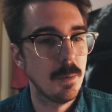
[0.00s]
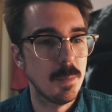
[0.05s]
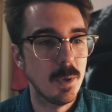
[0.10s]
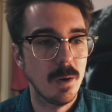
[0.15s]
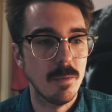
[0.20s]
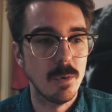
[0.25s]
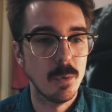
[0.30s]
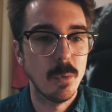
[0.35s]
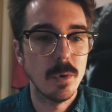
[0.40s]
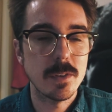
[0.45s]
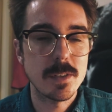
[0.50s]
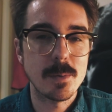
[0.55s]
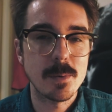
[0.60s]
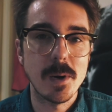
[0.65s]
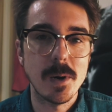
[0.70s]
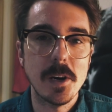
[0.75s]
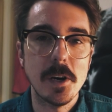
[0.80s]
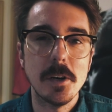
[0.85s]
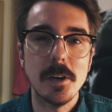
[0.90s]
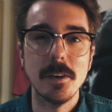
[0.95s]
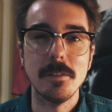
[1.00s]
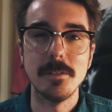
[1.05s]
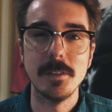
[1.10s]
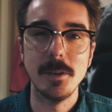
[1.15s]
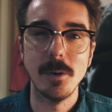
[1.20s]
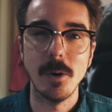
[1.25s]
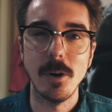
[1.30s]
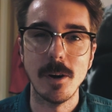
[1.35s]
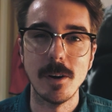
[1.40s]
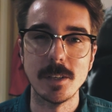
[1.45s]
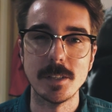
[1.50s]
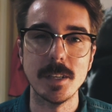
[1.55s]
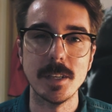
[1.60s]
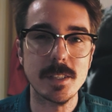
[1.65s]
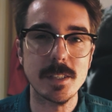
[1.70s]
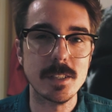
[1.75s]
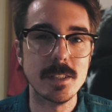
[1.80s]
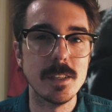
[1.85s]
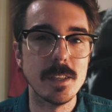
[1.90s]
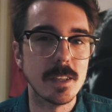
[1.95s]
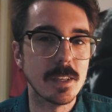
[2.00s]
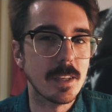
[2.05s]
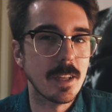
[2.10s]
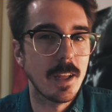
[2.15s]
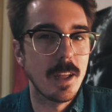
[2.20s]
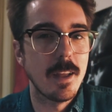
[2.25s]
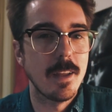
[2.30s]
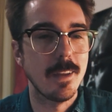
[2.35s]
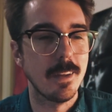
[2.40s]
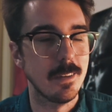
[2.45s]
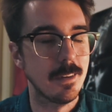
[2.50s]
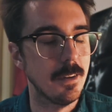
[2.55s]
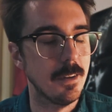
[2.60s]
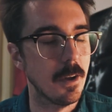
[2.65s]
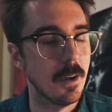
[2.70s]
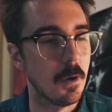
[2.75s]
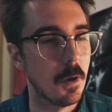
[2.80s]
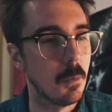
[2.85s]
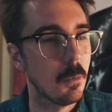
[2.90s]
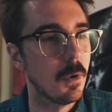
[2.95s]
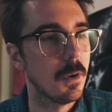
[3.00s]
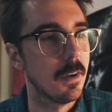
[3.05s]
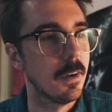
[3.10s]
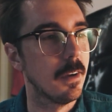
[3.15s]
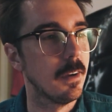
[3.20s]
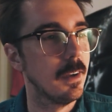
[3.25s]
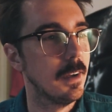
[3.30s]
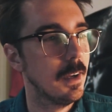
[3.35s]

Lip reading: but every once in a while I feel artistic and I want to